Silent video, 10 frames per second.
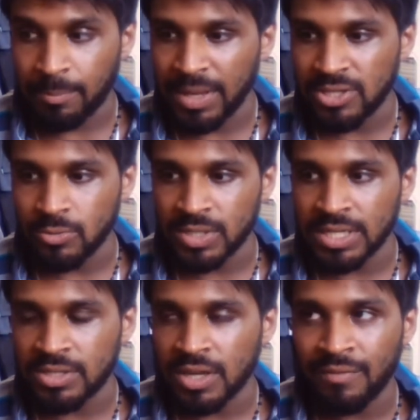pistols
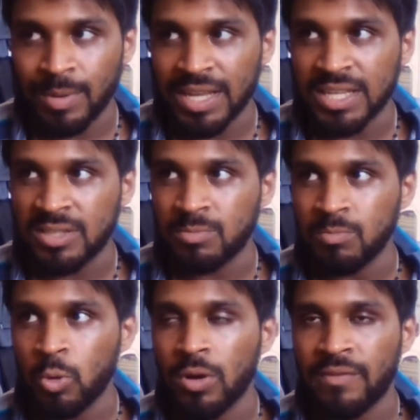and stuff, but he's
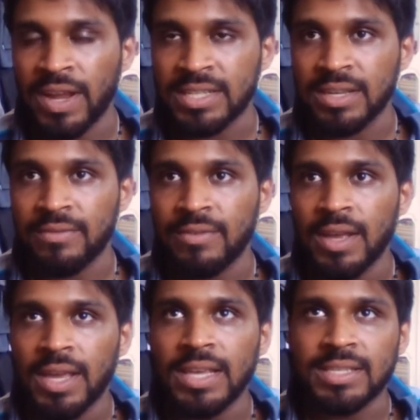more effective.
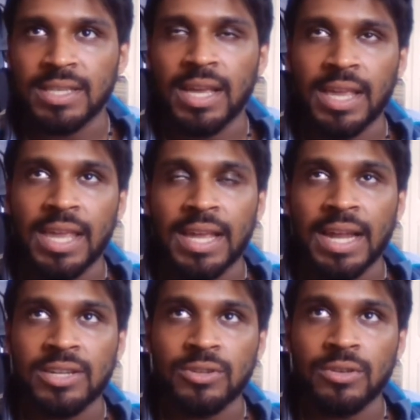He
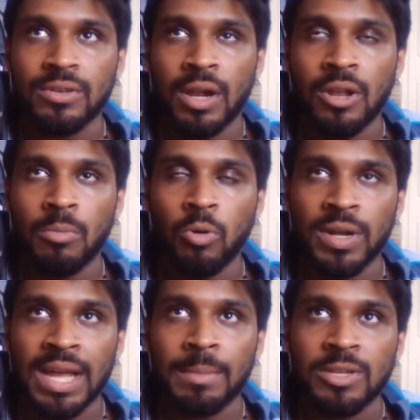can do a lot more
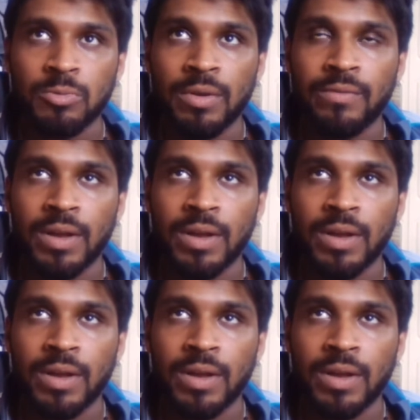damage with